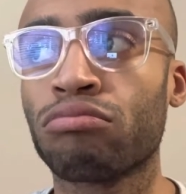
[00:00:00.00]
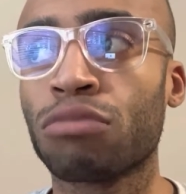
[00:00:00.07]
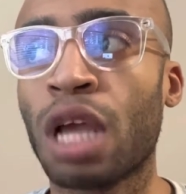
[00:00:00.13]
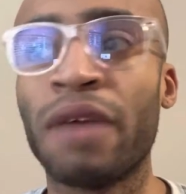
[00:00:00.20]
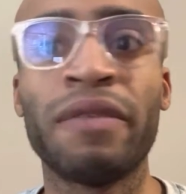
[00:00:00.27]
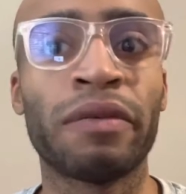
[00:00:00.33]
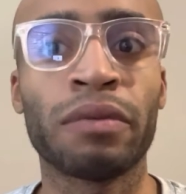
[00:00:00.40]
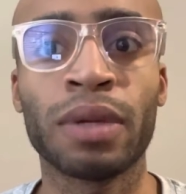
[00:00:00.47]

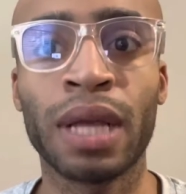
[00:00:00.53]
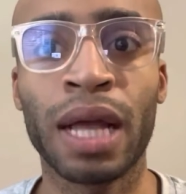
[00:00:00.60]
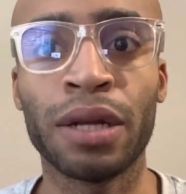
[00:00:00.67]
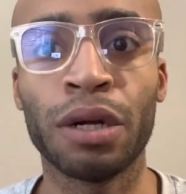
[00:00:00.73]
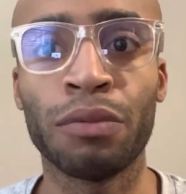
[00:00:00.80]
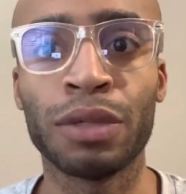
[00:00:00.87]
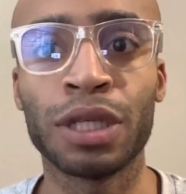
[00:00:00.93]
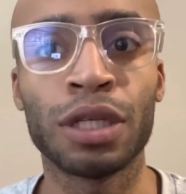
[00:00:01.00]
I've never really
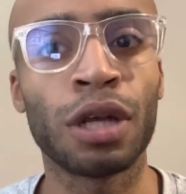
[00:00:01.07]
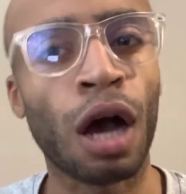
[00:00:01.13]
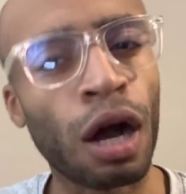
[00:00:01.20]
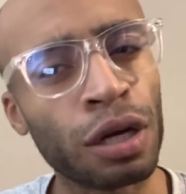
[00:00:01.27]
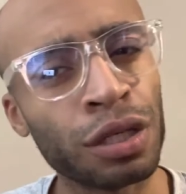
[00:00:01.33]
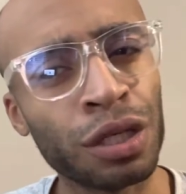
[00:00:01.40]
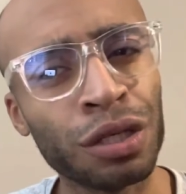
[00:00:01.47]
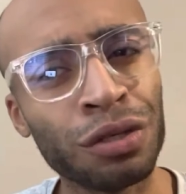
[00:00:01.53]
had no one to
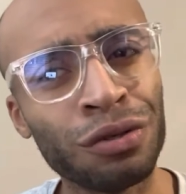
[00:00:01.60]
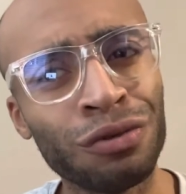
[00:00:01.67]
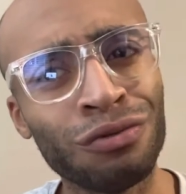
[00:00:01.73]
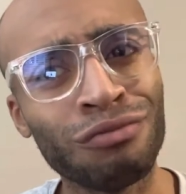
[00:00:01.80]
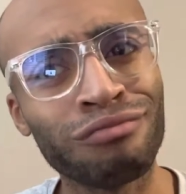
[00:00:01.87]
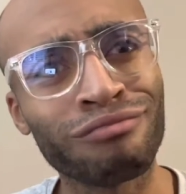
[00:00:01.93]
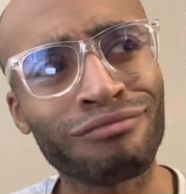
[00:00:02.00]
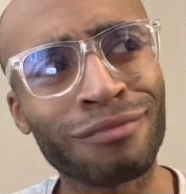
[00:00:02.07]
talk
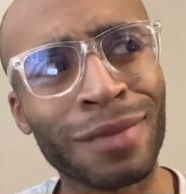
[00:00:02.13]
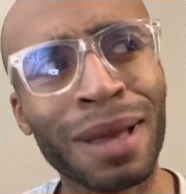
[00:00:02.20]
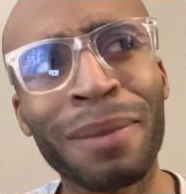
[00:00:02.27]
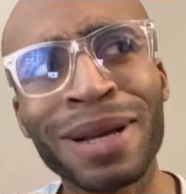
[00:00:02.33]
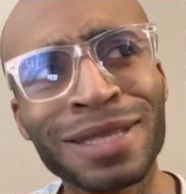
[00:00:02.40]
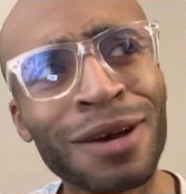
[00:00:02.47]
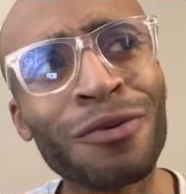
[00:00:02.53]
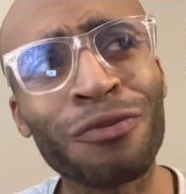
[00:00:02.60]
to. That
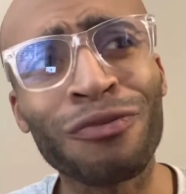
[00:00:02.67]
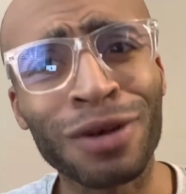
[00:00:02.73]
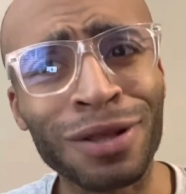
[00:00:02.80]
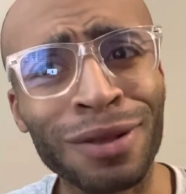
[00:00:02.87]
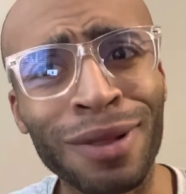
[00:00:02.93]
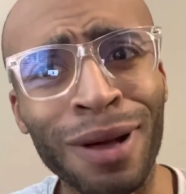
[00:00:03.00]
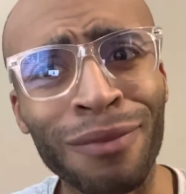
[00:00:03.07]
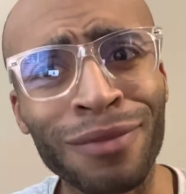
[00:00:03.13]
might sound
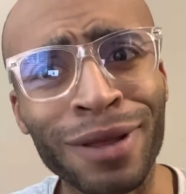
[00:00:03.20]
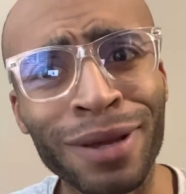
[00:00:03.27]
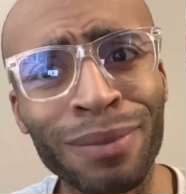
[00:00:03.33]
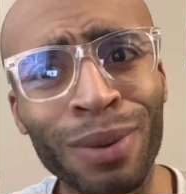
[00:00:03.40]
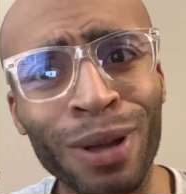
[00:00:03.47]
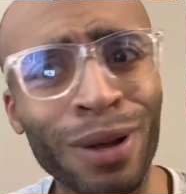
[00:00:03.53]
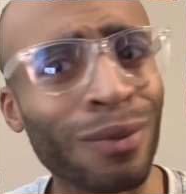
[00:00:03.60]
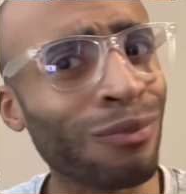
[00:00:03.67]
really lonely,
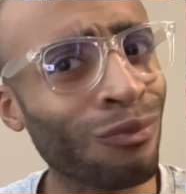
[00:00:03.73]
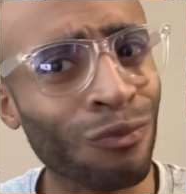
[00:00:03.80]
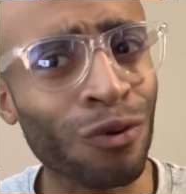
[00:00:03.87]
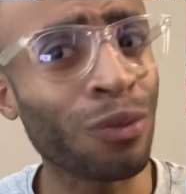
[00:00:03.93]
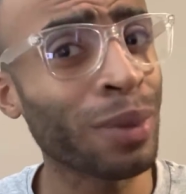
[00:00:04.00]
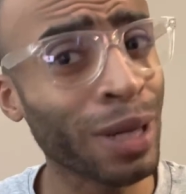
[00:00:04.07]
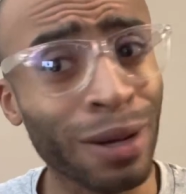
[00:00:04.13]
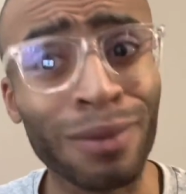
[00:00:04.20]
but
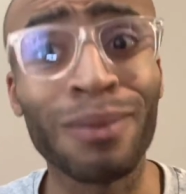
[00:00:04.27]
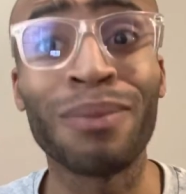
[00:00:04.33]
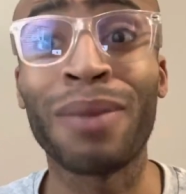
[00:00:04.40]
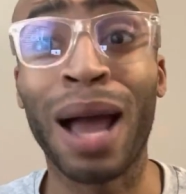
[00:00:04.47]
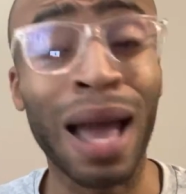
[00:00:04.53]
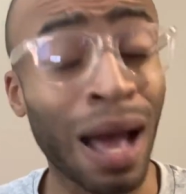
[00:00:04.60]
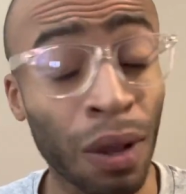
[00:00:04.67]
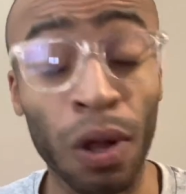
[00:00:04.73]
we're being
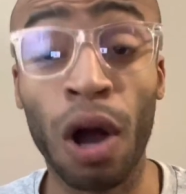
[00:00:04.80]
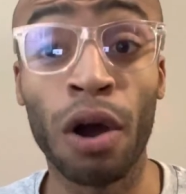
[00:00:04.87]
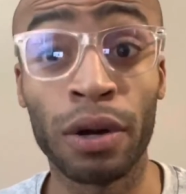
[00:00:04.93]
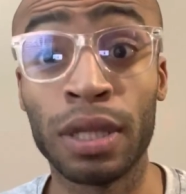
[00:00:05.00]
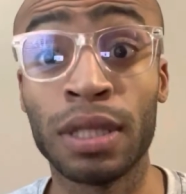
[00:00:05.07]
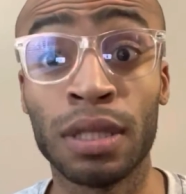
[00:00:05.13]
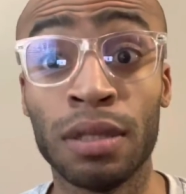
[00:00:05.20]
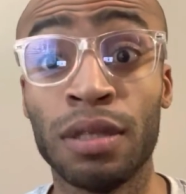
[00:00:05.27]
hella
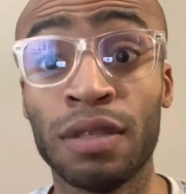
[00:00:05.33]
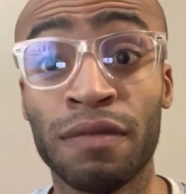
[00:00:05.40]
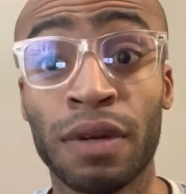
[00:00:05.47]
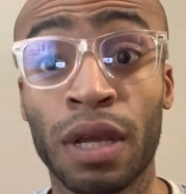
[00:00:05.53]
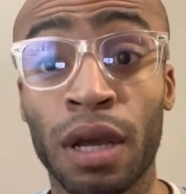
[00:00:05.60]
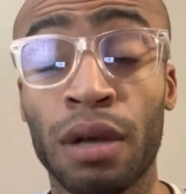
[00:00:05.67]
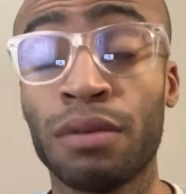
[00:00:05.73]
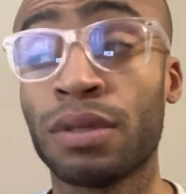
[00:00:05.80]
honest in this
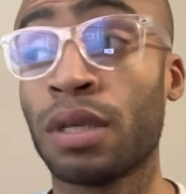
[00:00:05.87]
video.